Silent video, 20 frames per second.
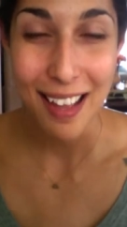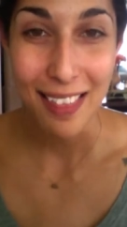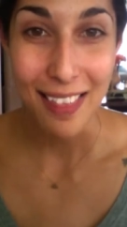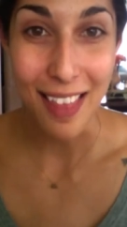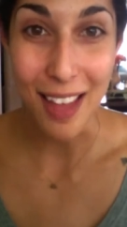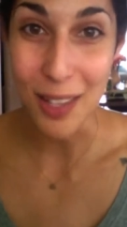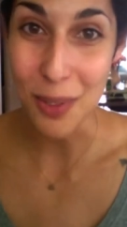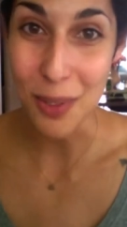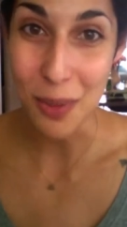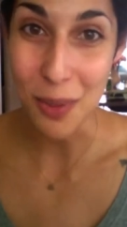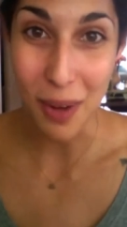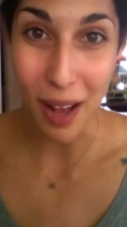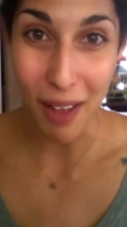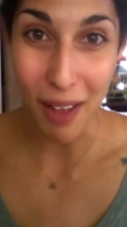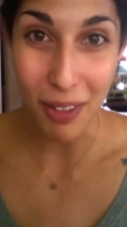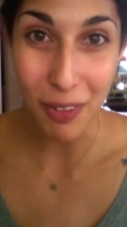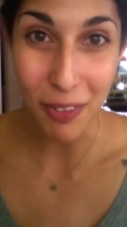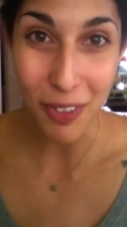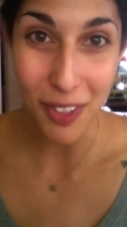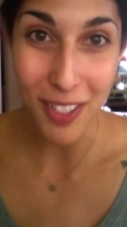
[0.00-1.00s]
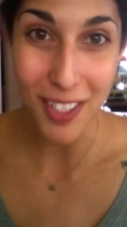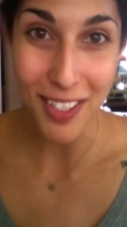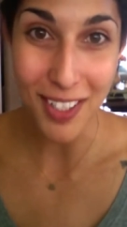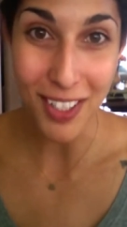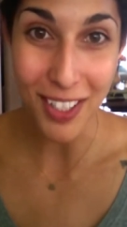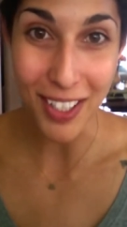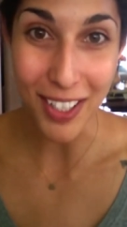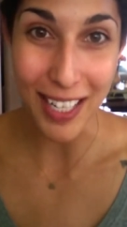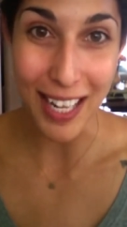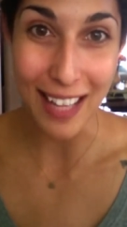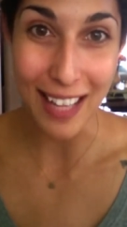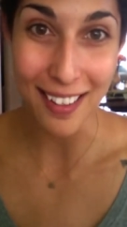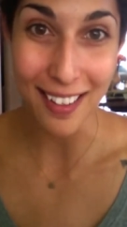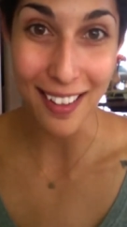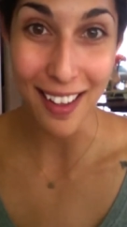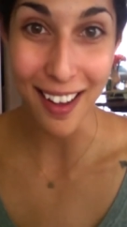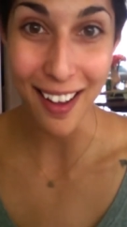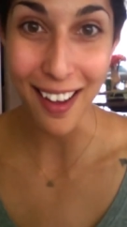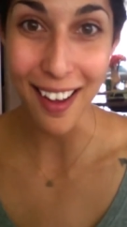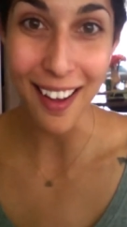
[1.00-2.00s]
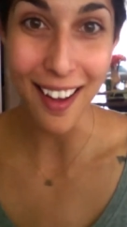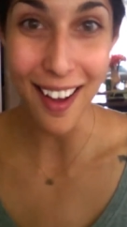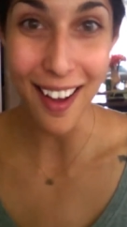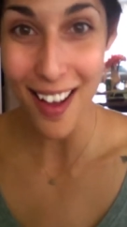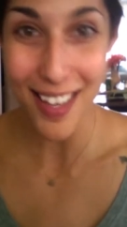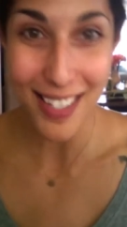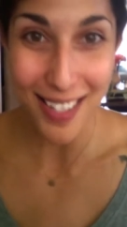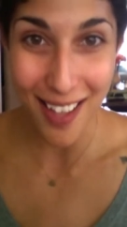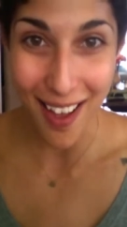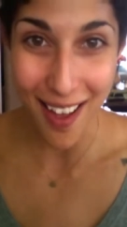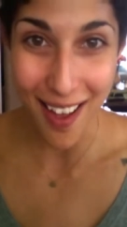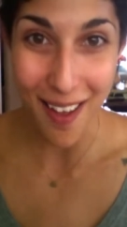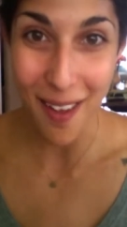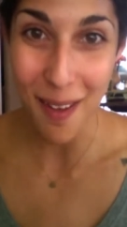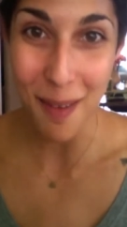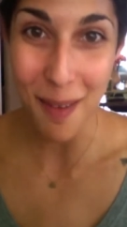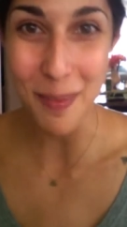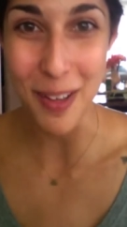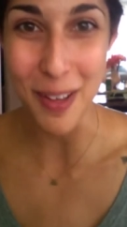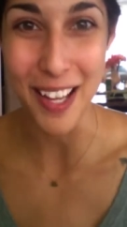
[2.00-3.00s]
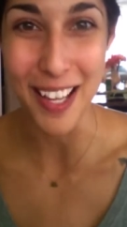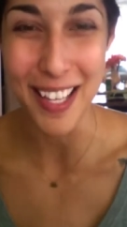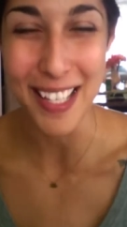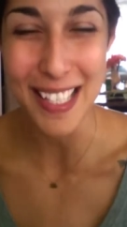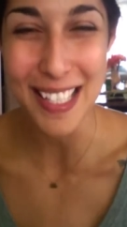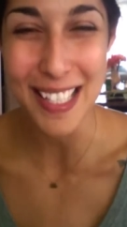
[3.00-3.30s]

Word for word: that's what we're having for dessert. And they're like, awesome.